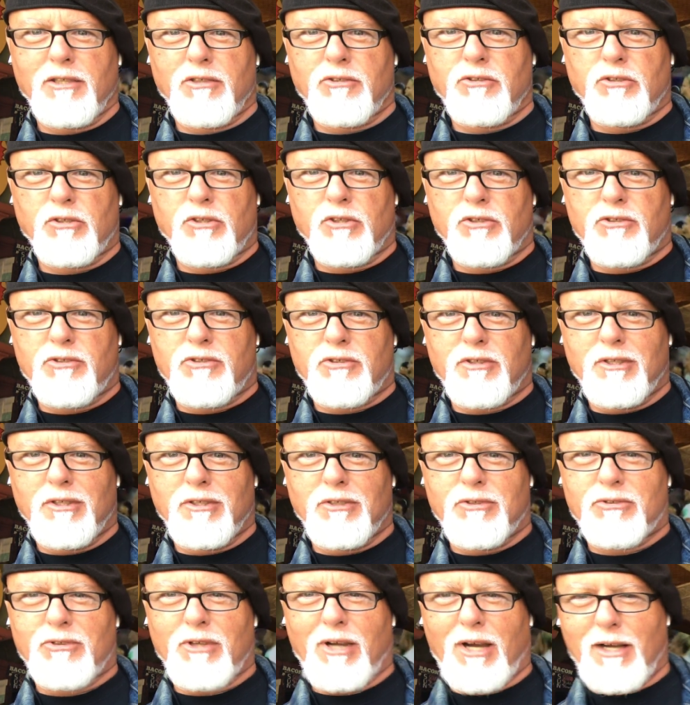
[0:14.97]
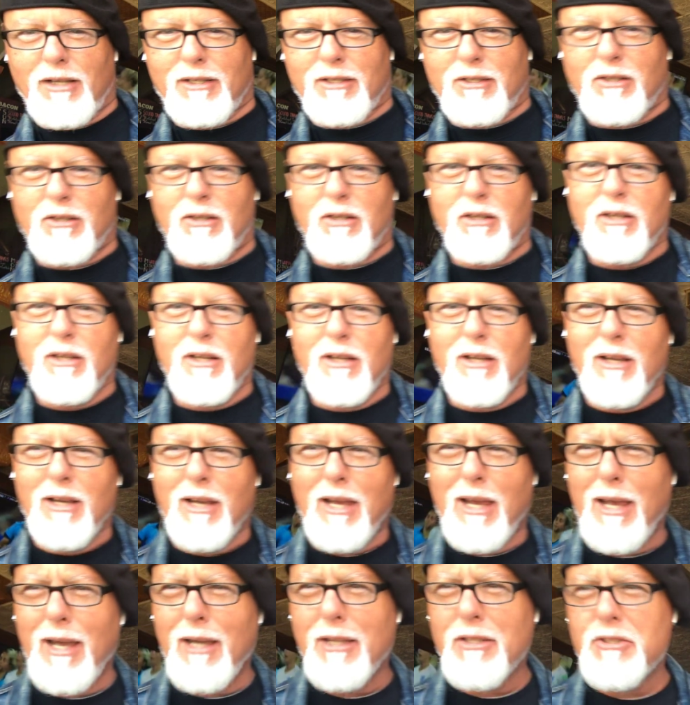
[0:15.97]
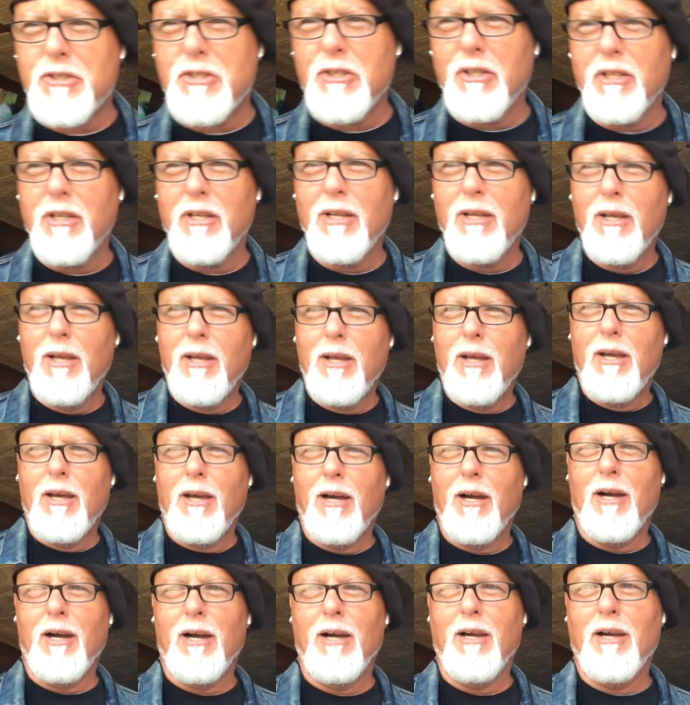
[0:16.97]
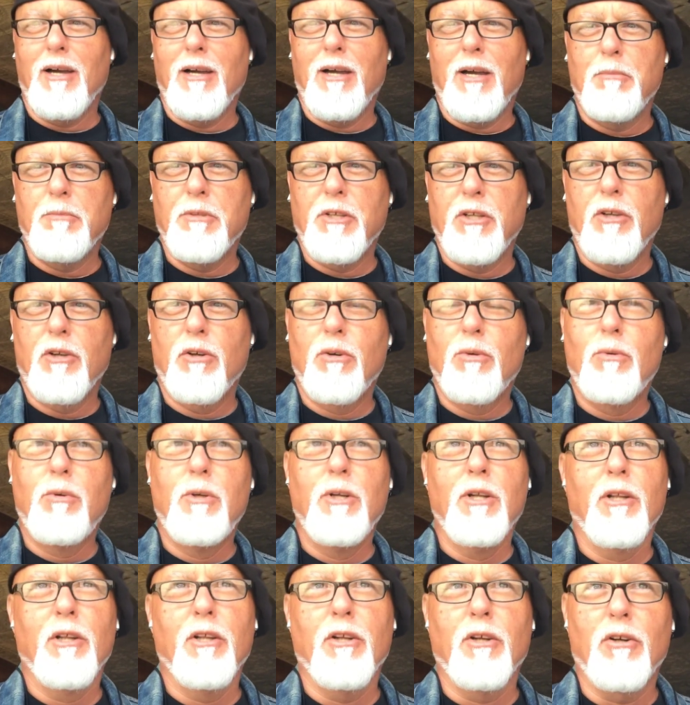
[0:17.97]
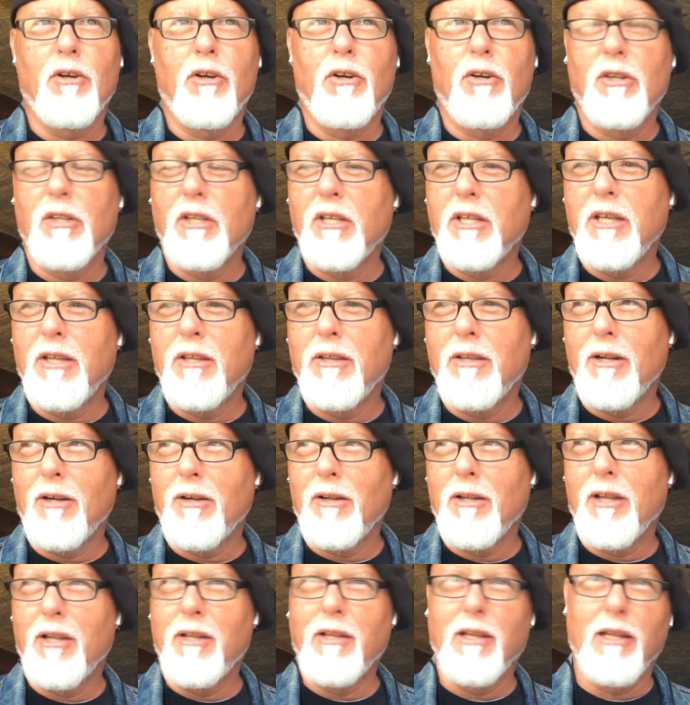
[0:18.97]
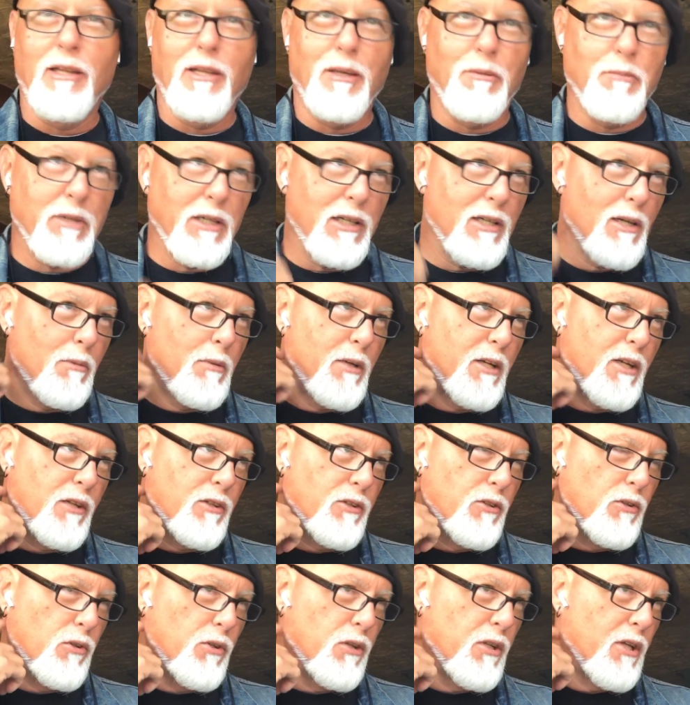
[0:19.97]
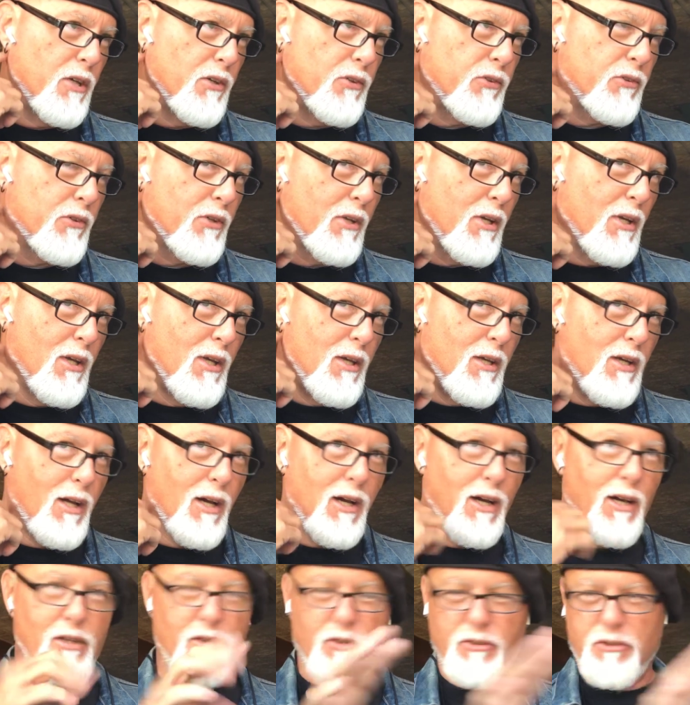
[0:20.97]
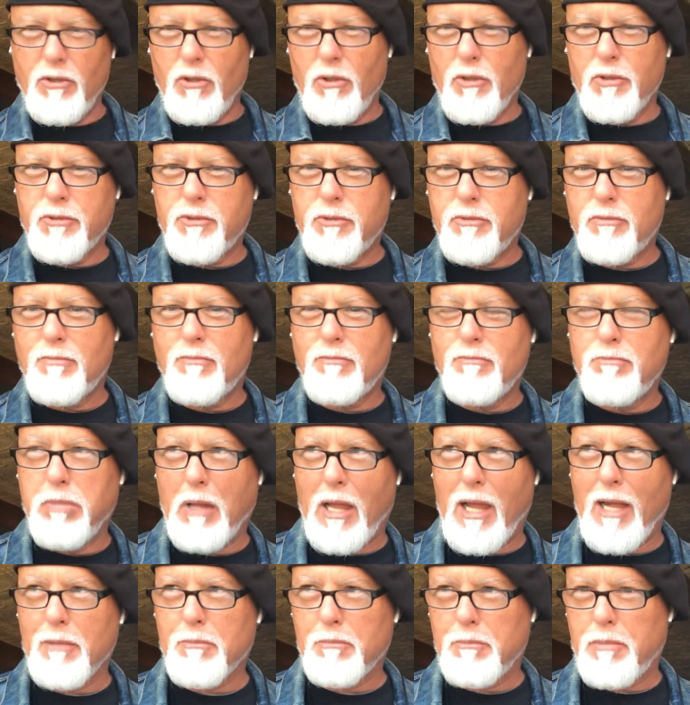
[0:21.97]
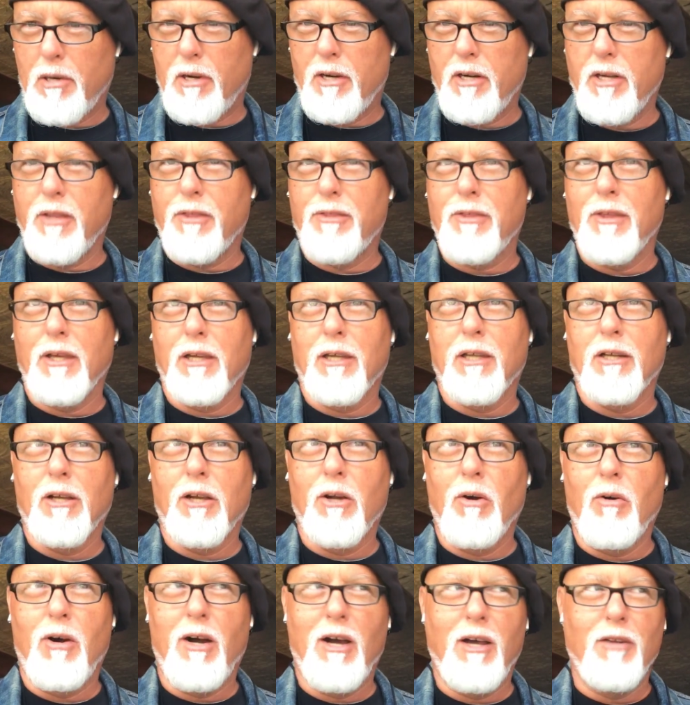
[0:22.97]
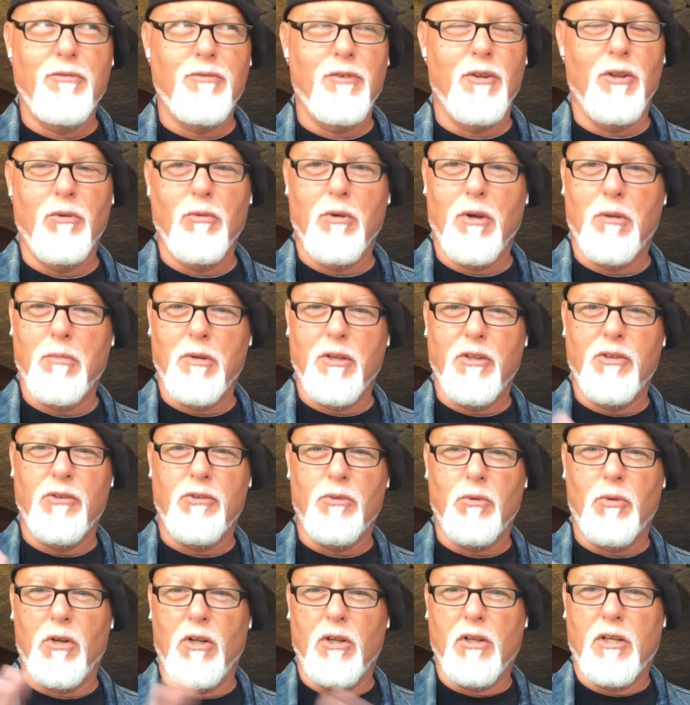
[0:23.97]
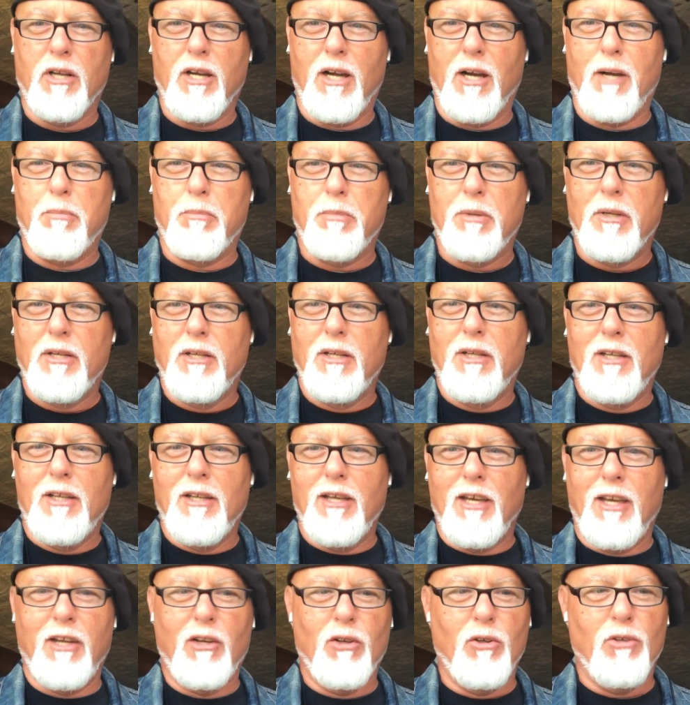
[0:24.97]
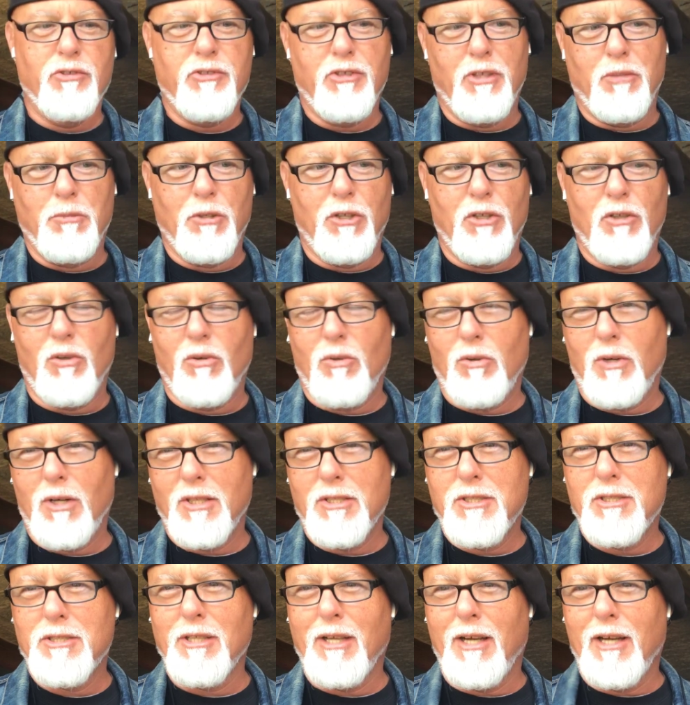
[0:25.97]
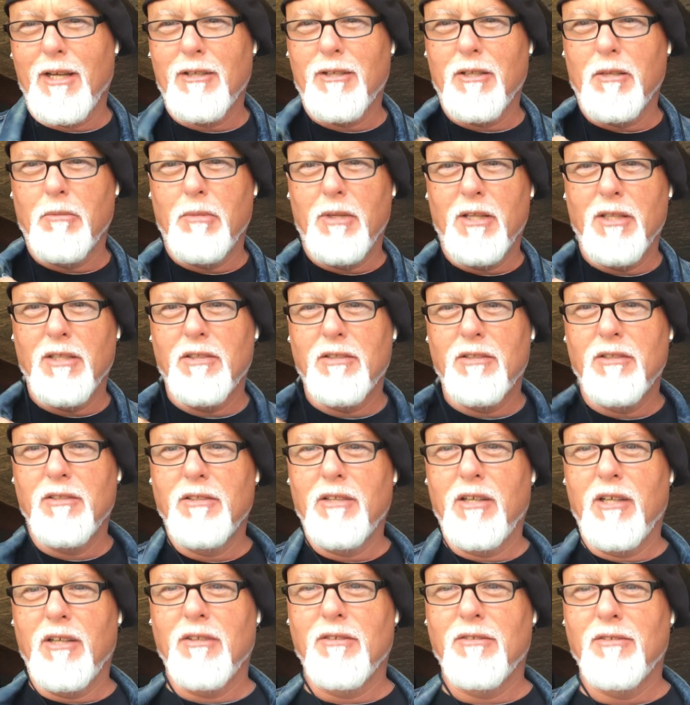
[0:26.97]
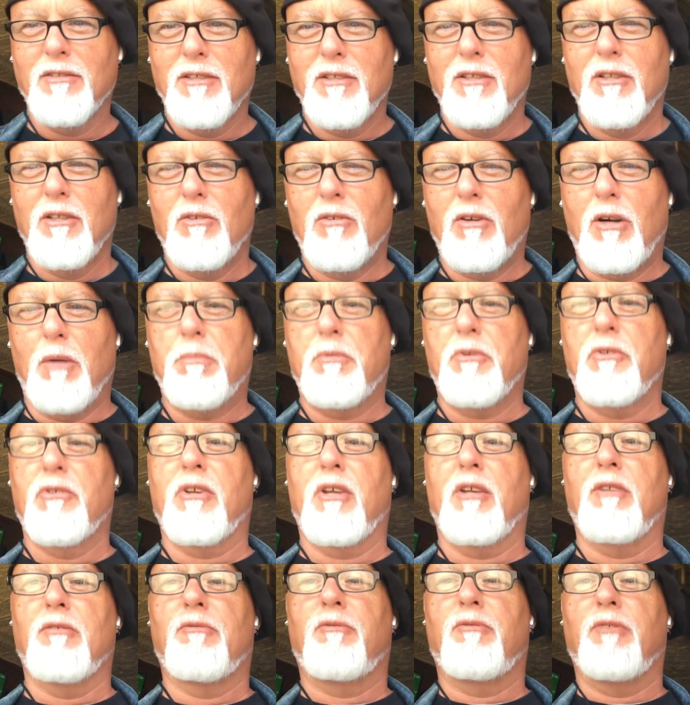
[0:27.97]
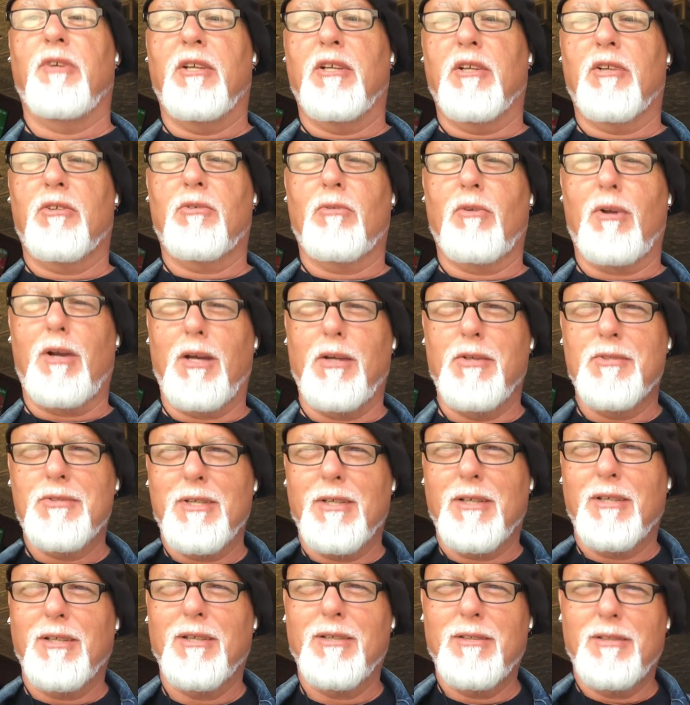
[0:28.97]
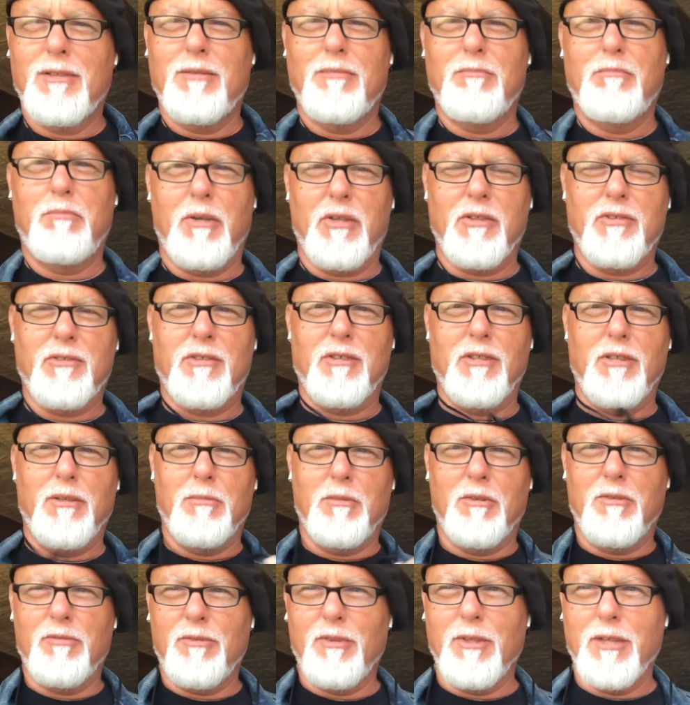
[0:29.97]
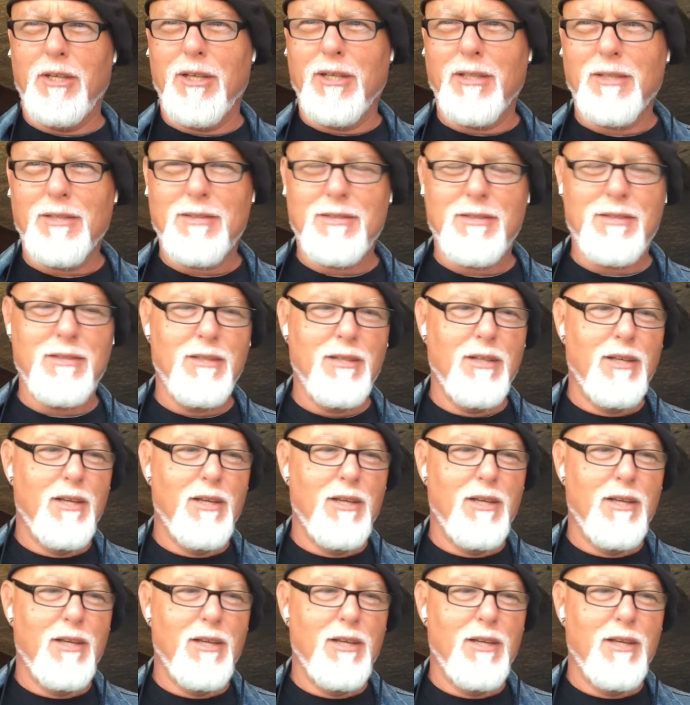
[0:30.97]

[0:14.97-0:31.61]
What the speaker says: As you can see, soccer action. I'm here really early. They let me come in and do this. There's a whole block party thing going to go on for the Women's World Cup. I know some of you don't watch soccer, but hey, representing Phoenix Rising, best team in Phoenix.